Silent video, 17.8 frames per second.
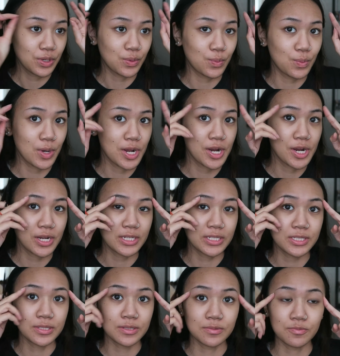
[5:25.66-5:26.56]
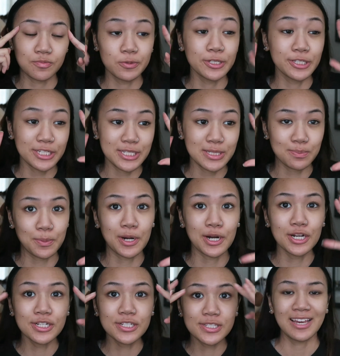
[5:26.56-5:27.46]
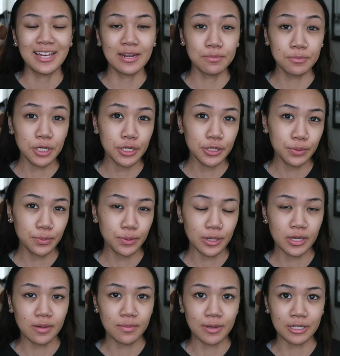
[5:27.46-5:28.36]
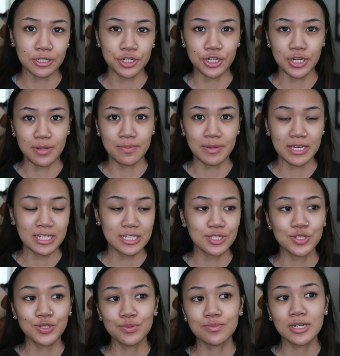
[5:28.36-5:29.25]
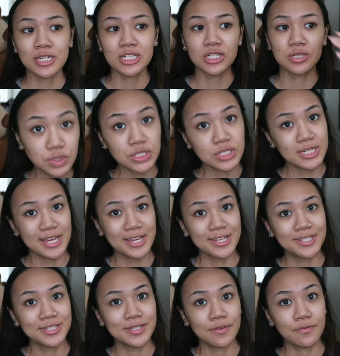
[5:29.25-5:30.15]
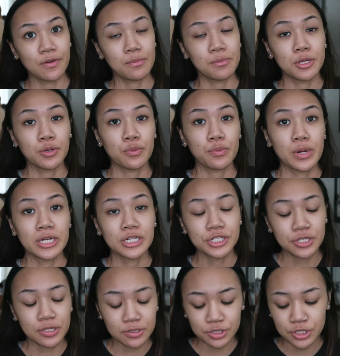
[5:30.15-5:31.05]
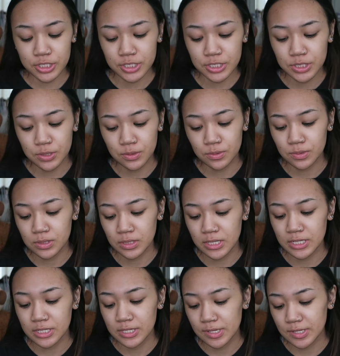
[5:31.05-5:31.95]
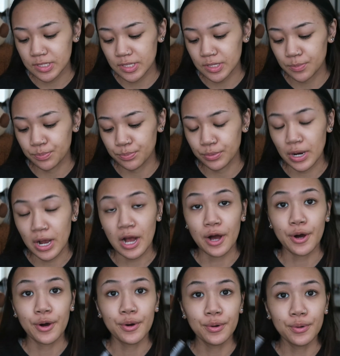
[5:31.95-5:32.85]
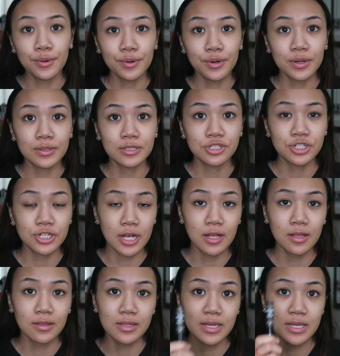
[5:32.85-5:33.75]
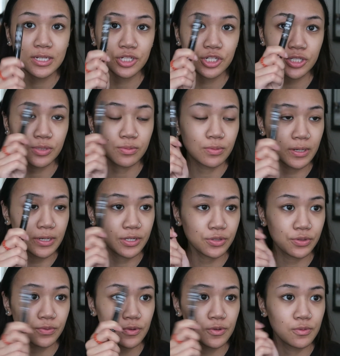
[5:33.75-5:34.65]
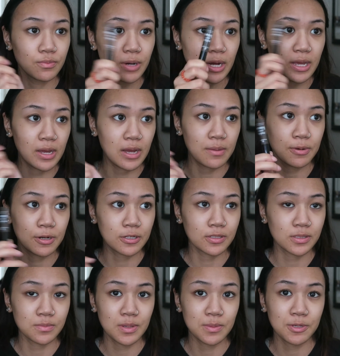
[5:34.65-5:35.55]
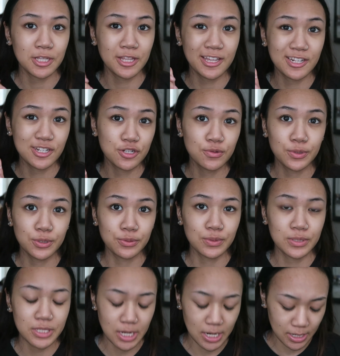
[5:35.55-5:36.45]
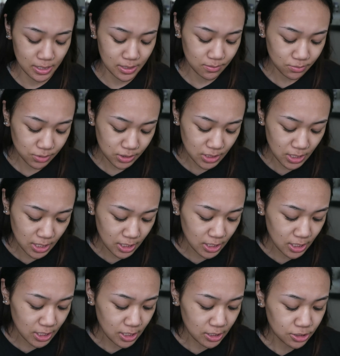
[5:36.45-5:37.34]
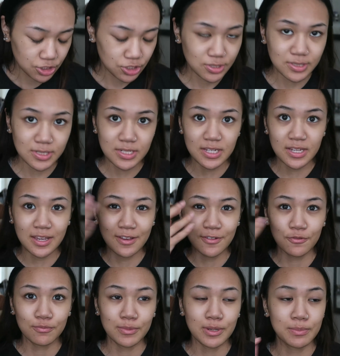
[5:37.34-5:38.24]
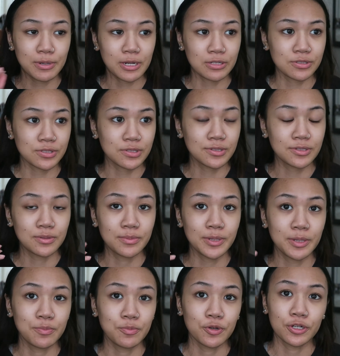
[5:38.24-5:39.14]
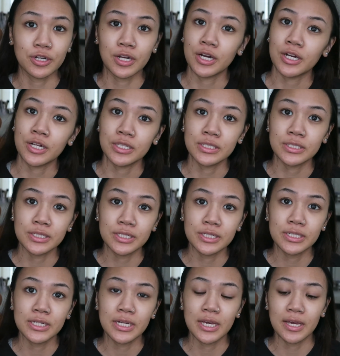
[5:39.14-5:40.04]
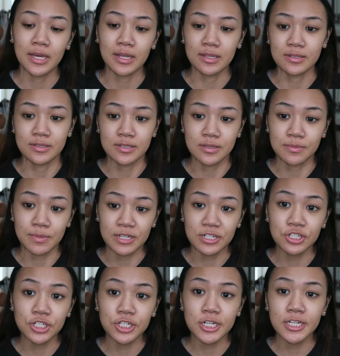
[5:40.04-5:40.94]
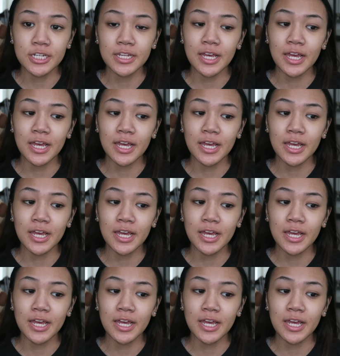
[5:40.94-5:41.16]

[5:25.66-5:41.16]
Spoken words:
where it's really sparse. And I'm not going to worry about shaping it too much. Most days, if I'm in a rush, I'll just use a tinted brow gel and just run it through my eyebrows maybe like 2 or 3 times just to give my brows a little bit more color and dimension,